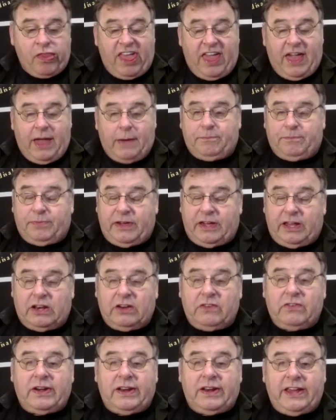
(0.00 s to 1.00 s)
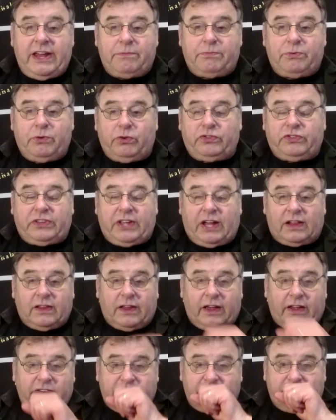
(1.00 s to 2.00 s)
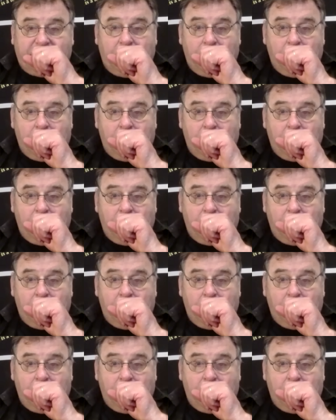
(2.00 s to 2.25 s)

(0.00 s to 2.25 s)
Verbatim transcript: And Peter and Hebrews tell us